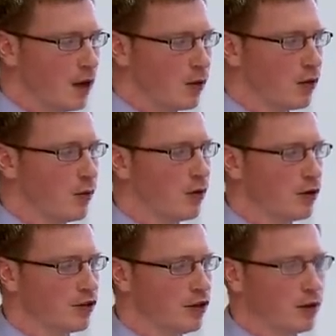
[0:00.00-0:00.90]
were
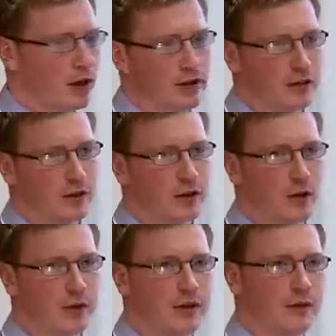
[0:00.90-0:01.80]
awarded a new contract with a
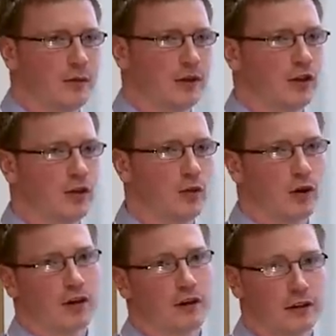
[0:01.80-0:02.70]
company with new
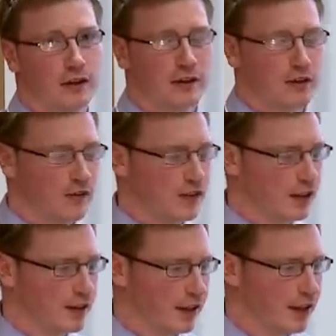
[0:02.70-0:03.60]
work in the
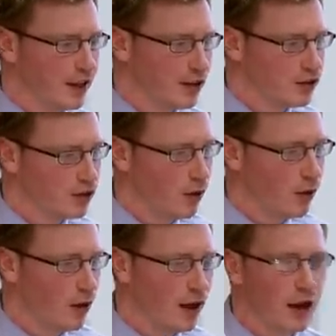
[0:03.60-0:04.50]
facility.
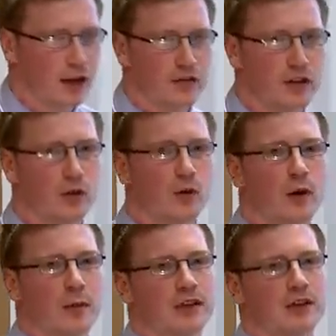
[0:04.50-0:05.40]
So a lot of new
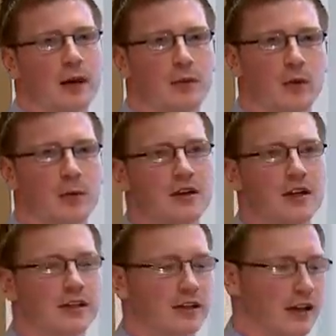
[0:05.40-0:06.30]
equipment, lab equipment
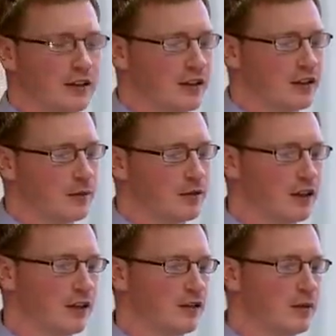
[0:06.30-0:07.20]
needs and systems
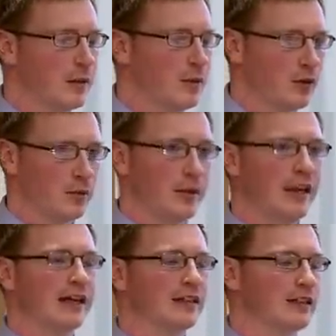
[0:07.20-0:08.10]
needed to be put in
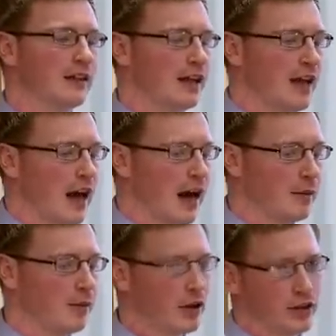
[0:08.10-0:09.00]
place
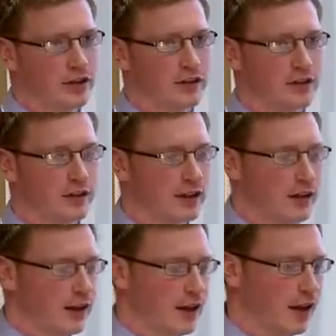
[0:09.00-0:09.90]
and purchased.
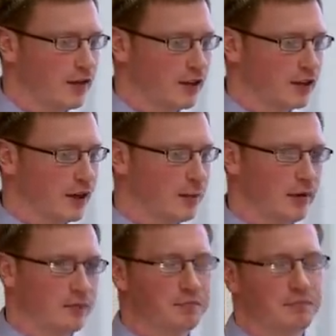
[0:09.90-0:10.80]
For
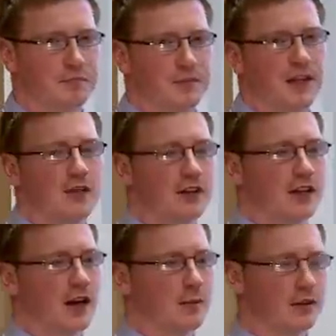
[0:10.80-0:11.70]
example, safety
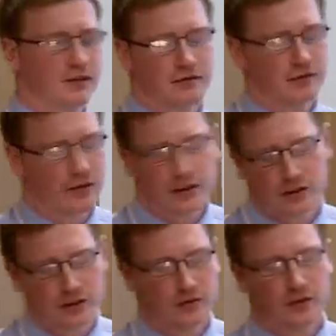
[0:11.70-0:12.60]
cabinets,
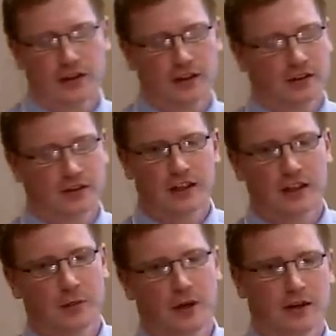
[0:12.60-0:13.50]
fridges, freezers,
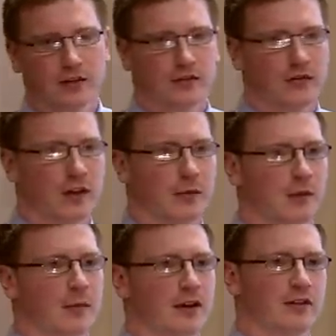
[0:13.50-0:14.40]
incubators,
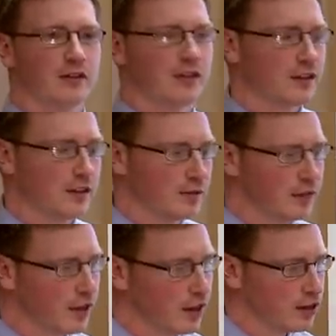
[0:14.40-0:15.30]
environmental monitoring
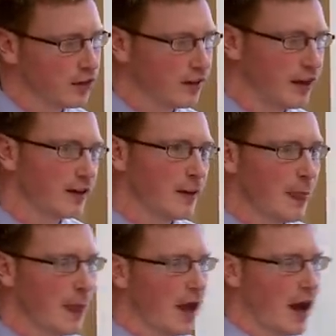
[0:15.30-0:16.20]
systems, sort of that
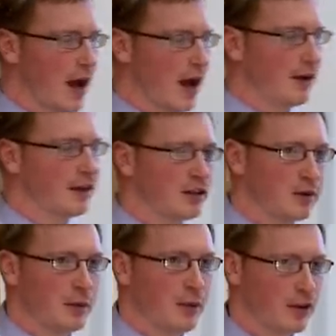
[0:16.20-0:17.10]
needs
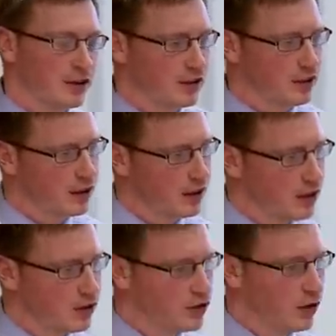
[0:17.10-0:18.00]
to be purchased.
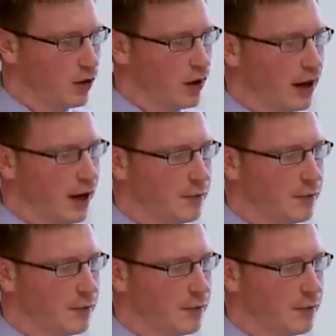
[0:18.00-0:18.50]
So